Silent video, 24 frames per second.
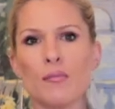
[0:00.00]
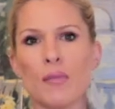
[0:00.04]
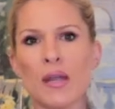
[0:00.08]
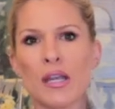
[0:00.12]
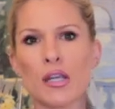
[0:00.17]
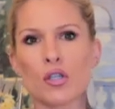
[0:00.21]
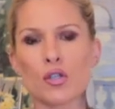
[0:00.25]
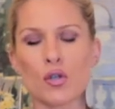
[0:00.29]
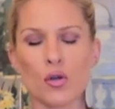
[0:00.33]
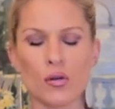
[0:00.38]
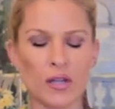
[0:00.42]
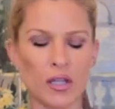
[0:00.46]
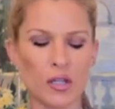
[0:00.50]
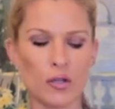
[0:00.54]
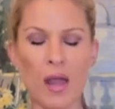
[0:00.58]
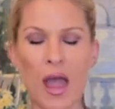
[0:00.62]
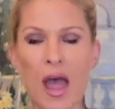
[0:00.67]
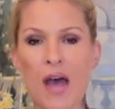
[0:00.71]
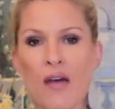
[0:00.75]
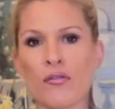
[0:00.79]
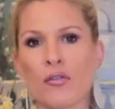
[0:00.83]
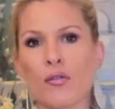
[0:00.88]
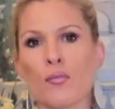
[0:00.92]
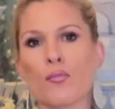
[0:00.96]
make sure that you
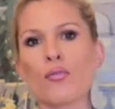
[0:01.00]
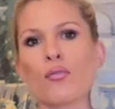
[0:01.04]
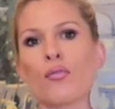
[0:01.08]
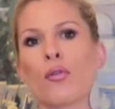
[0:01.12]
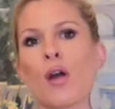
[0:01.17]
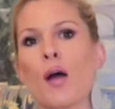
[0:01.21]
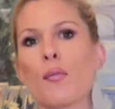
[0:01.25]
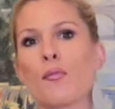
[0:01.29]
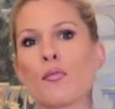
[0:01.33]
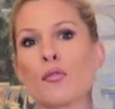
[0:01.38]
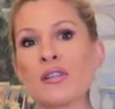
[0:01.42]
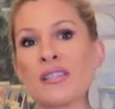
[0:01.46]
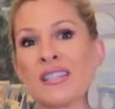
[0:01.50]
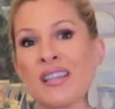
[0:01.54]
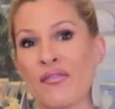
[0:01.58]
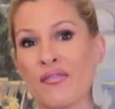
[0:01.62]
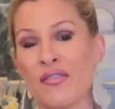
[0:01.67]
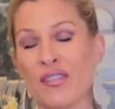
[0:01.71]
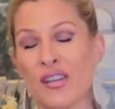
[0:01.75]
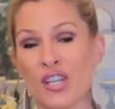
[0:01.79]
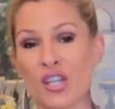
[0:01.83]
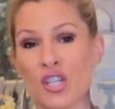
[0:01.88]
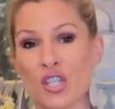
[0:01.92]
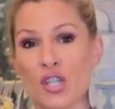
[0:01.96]
have the proper
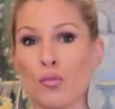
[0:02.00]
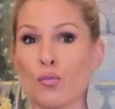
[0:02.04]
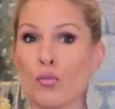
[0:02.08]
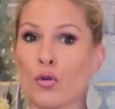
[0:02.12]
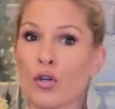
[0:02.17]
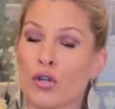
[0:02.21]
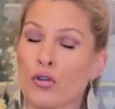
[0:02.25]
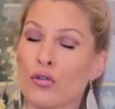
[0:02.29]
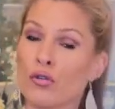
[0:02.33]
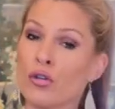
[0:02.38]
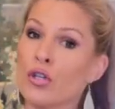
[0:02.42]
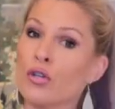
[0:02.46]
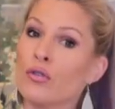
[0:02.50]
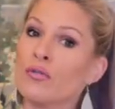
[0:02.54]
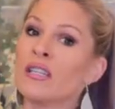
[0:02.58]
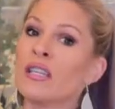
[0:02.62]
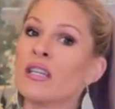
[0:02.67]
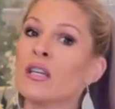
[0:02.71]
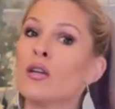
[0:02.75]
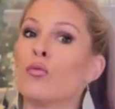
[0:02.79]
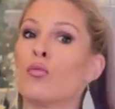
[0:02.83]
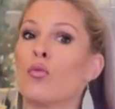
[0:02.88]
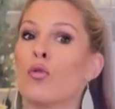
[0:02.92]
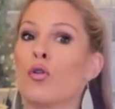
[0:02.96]
definition when you're
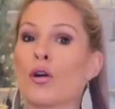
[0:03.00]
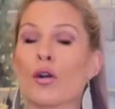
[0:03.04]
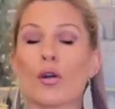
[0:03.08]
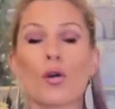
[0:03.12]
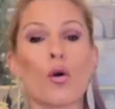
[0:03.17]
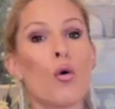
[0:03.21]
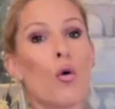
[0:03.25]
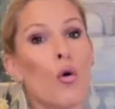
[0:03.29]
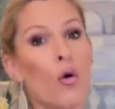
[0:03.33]
using a word,